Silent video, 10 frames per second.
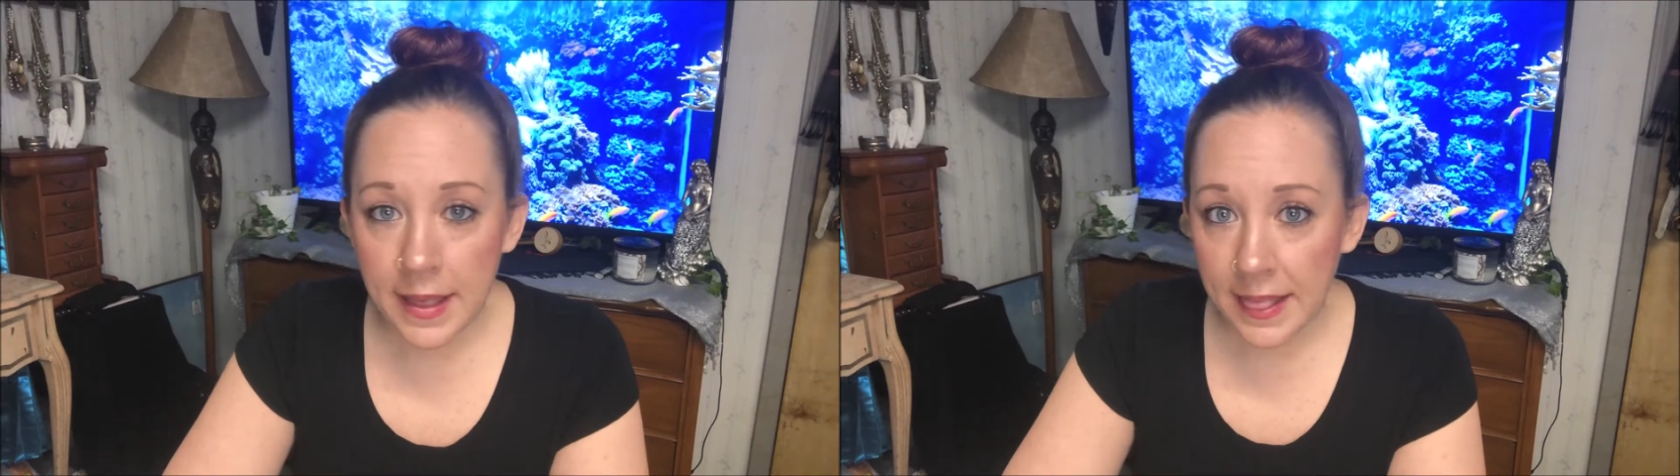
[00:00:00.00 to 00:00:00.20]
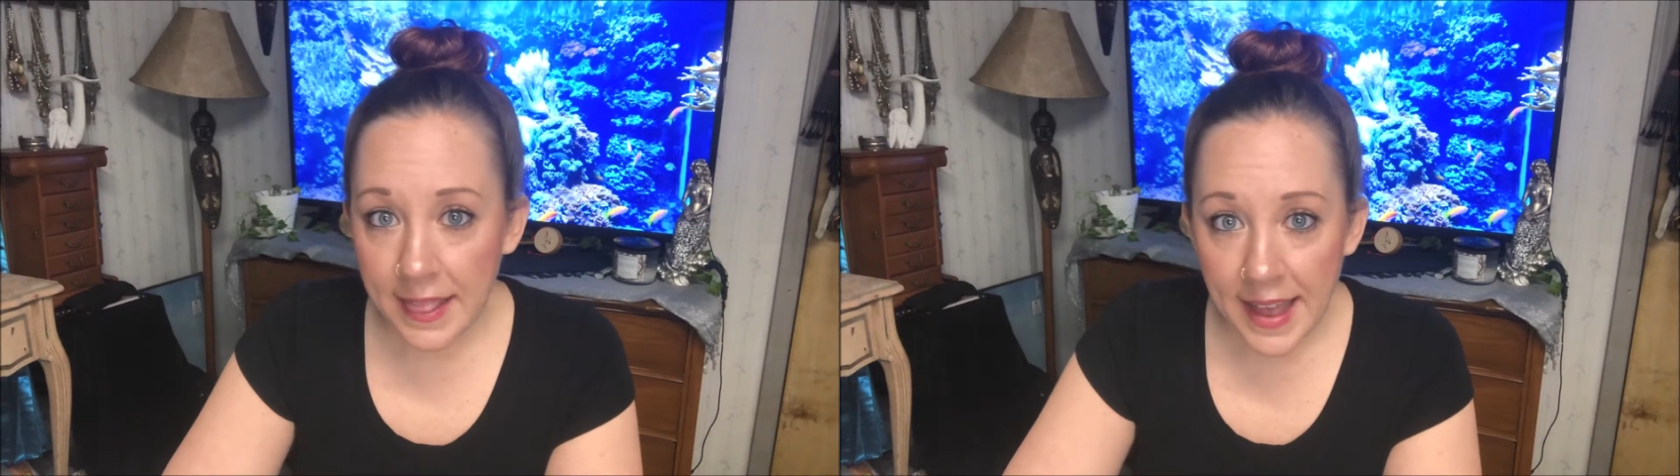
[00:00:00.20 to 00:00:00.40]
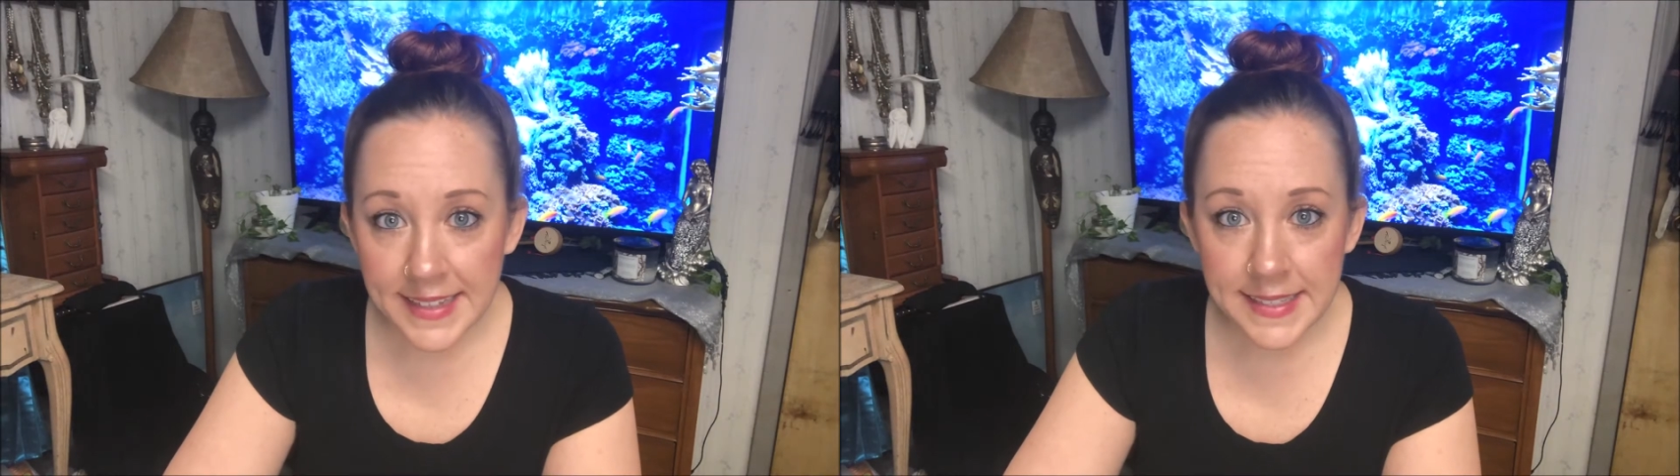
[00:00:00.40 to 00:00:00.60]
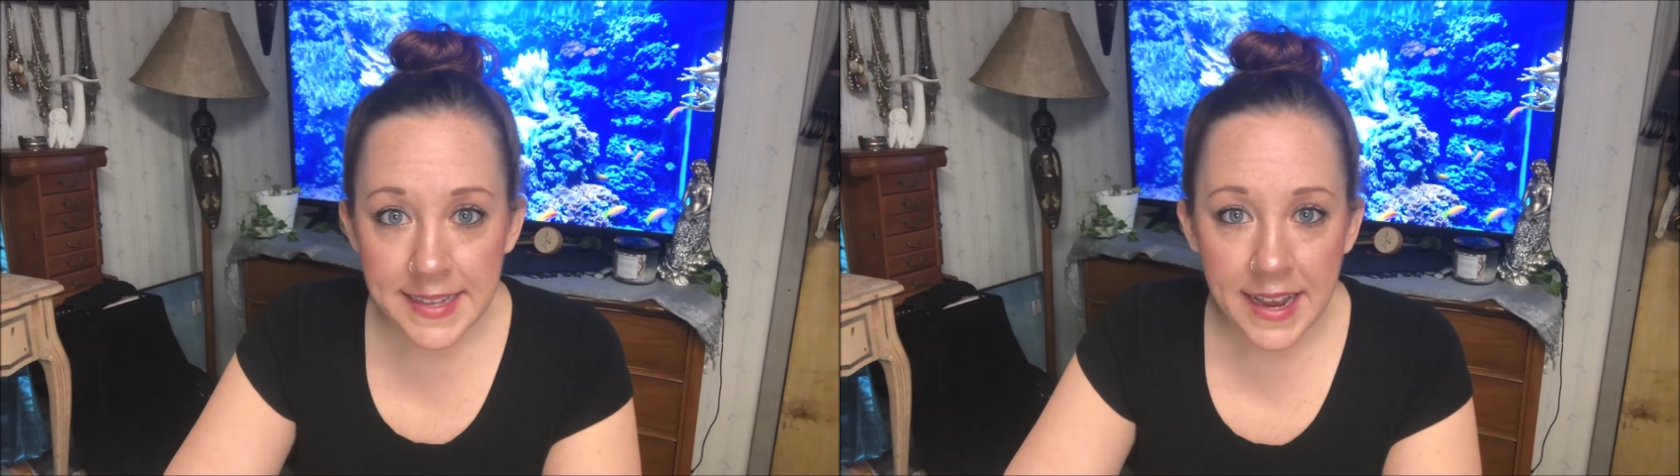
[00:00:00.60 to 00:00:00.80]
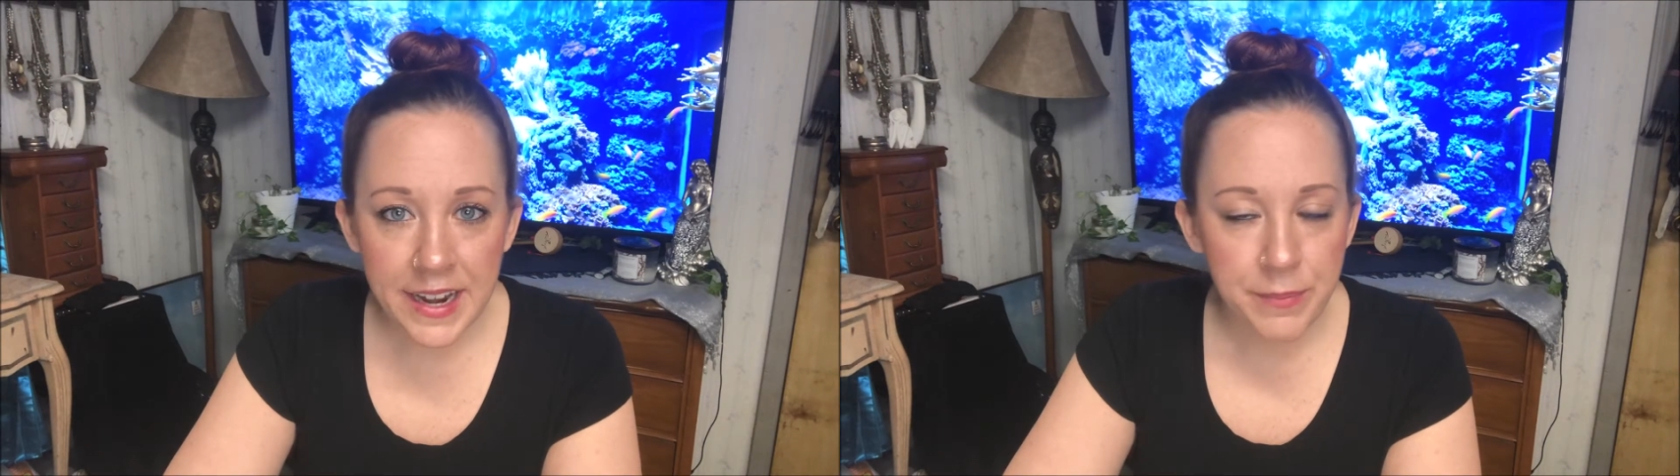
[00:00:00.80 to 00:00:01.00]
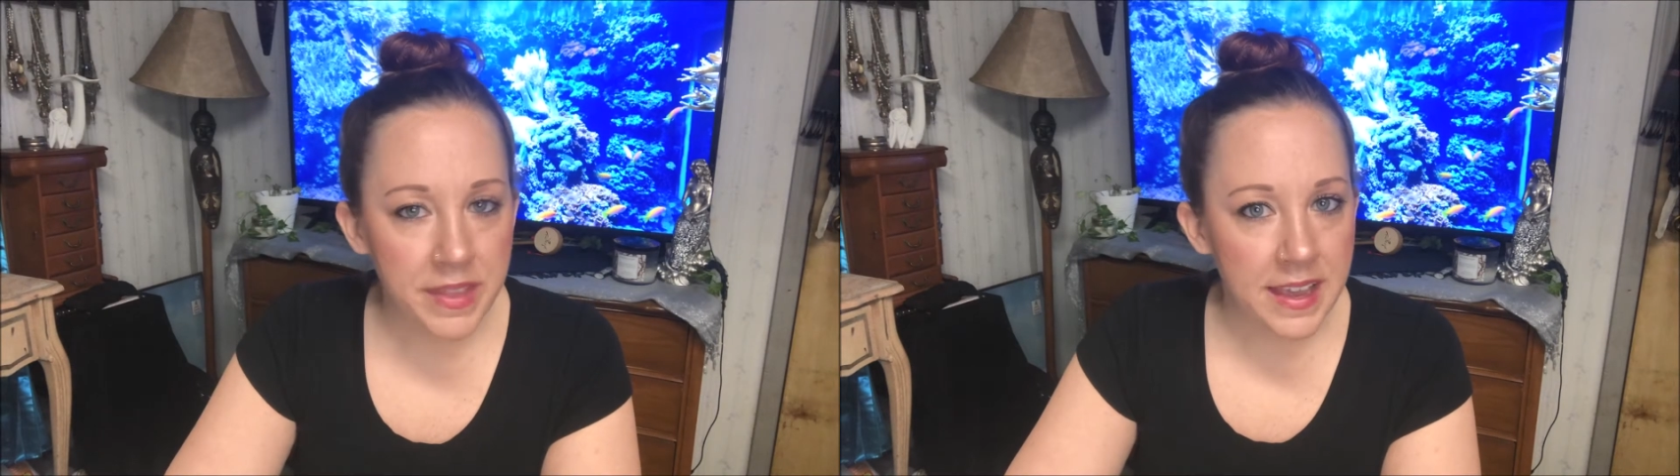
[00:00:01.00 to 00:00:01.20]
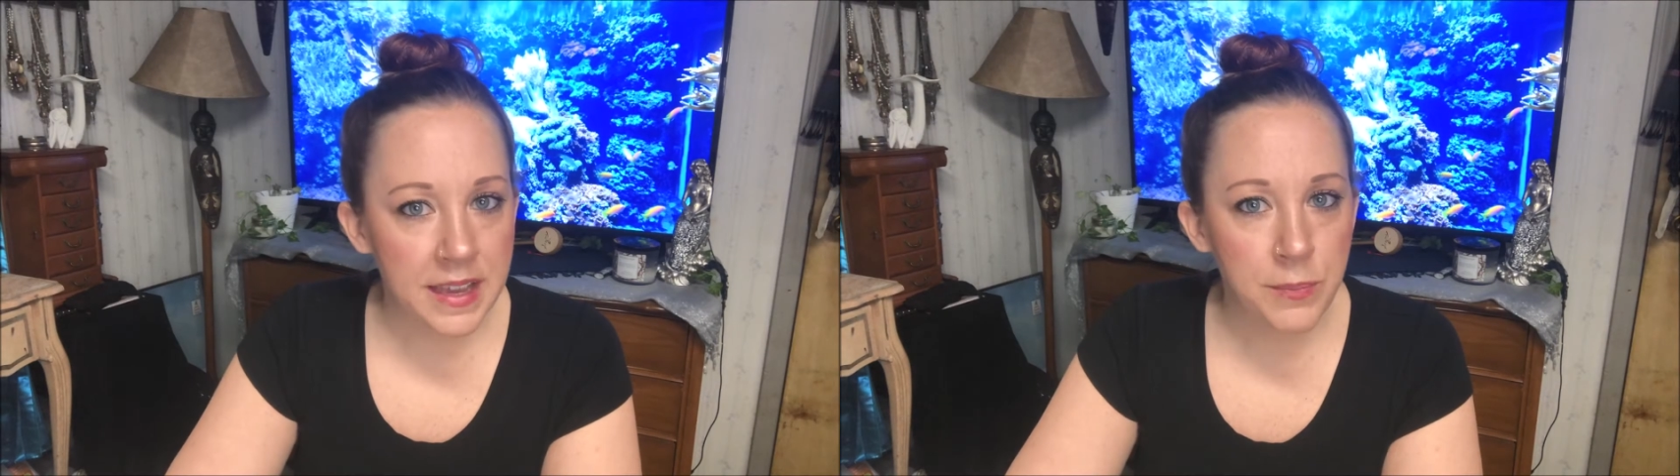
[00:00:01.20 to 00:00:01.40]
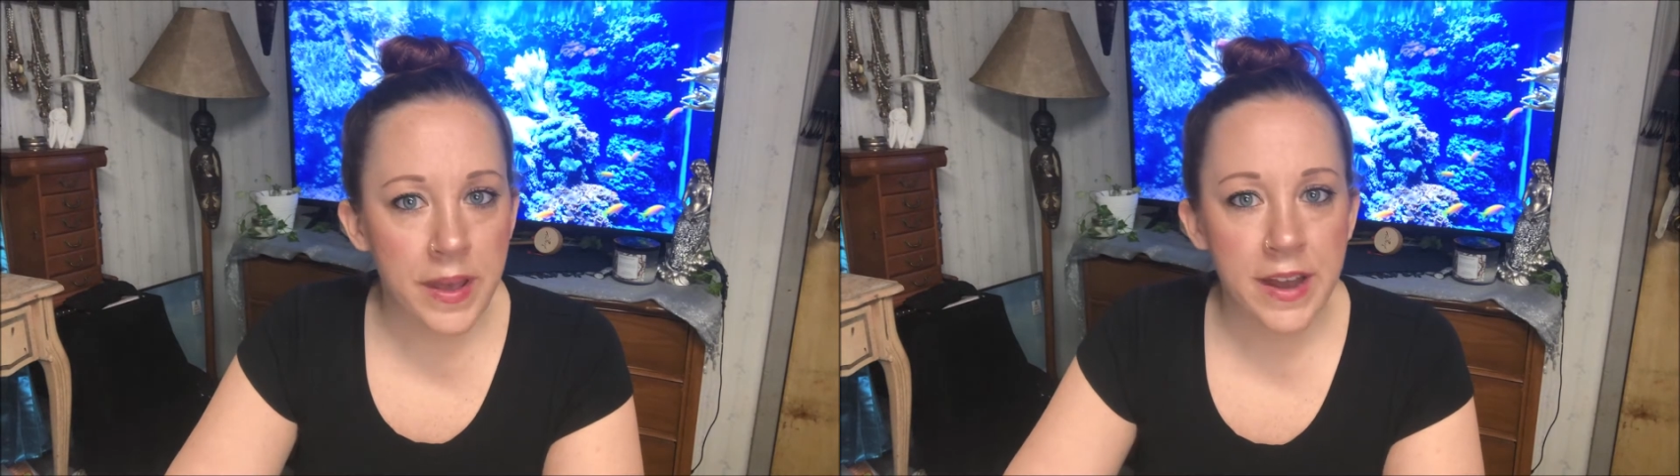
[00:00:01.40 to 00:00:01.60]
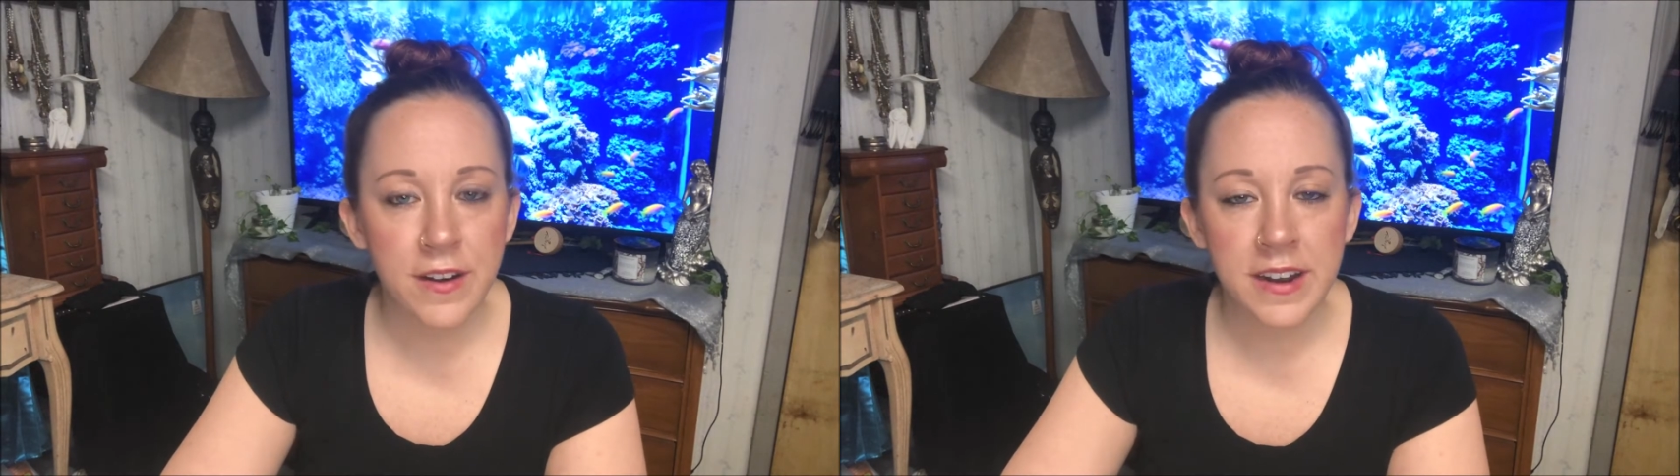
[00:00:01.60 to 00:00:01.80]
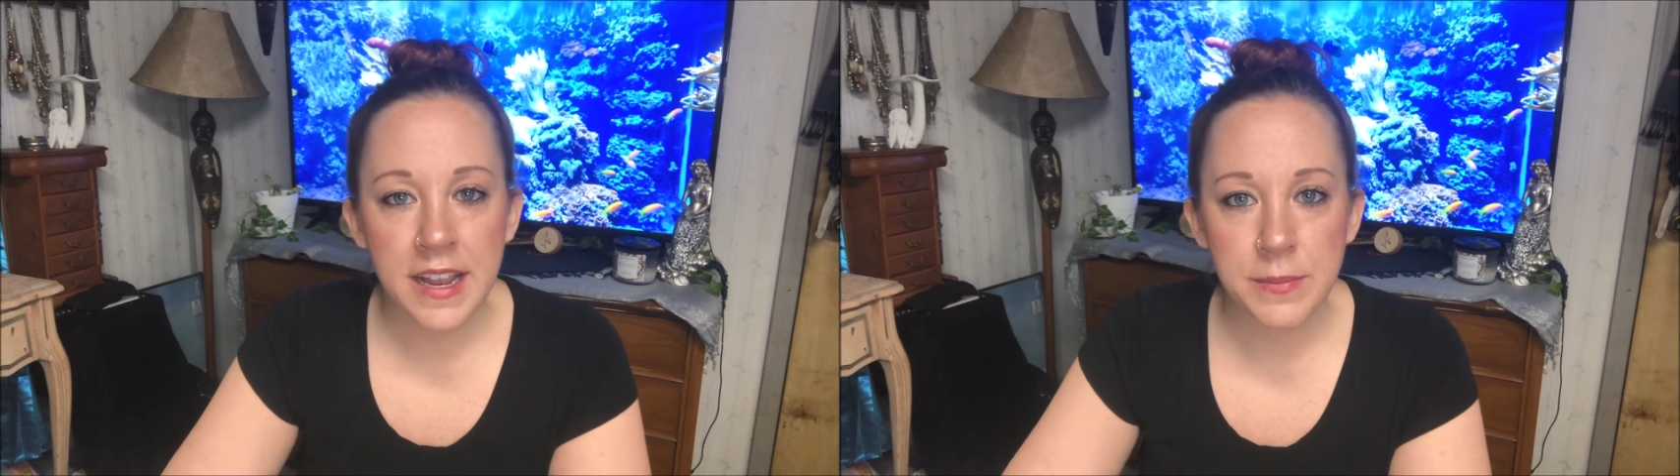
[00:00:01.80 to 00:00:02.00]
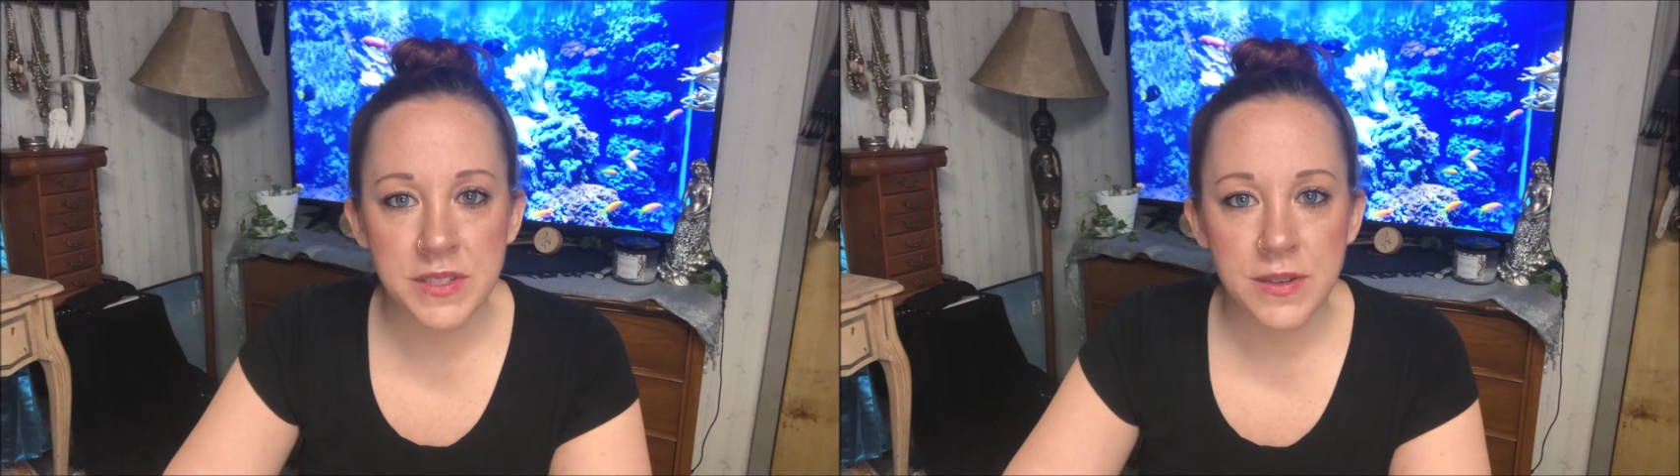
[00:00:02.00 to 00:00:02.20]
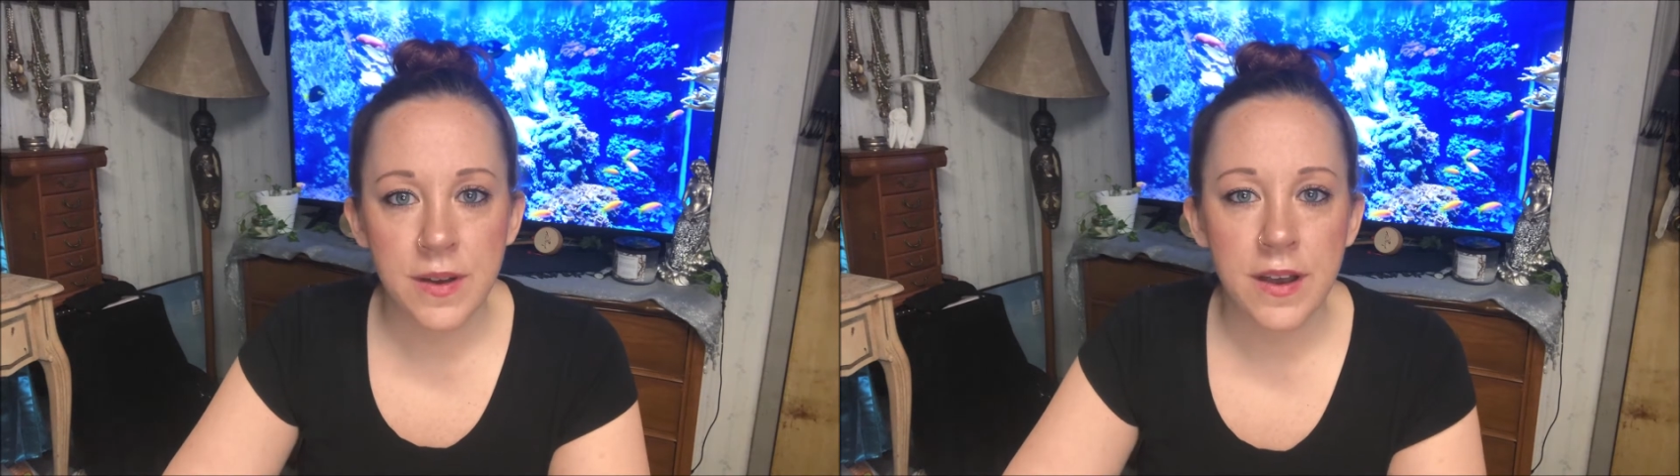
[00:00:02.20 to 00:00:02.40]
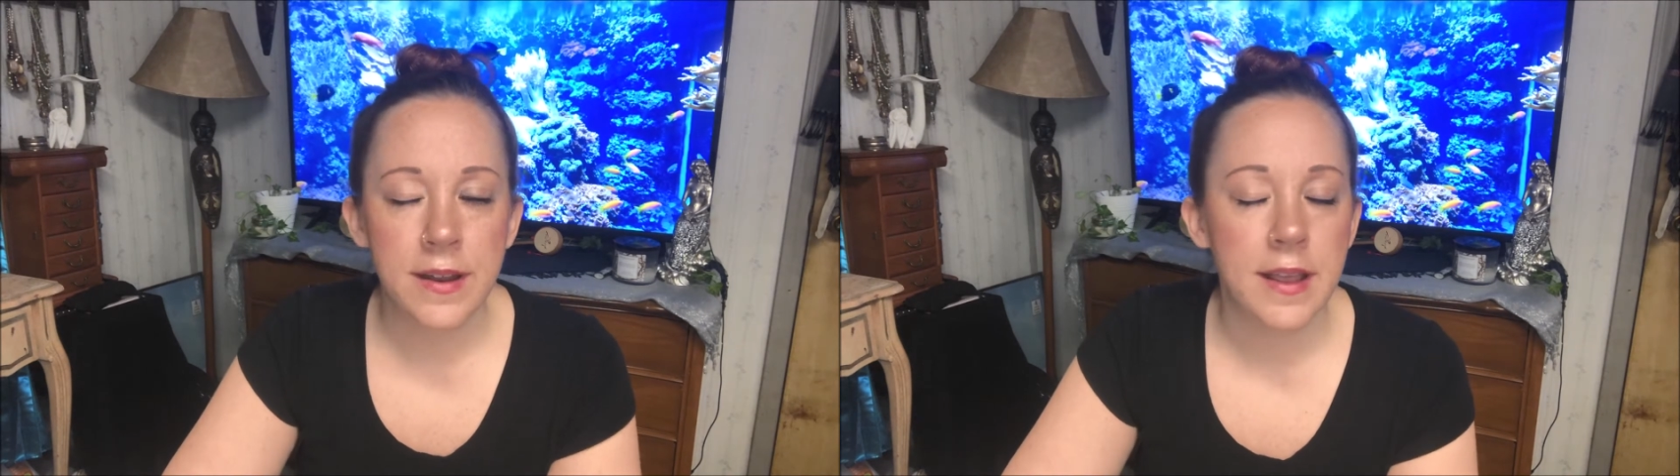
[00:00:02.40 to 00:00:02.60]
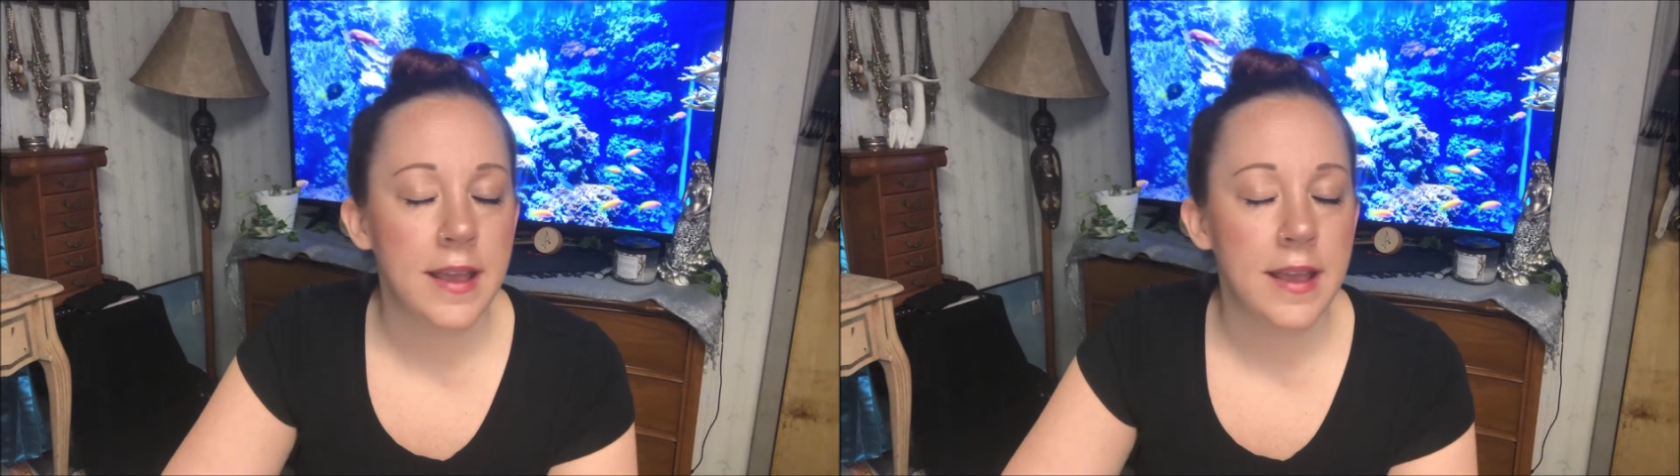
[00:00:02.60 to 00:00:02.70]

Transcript: last night I'm laying in bed on Amazon,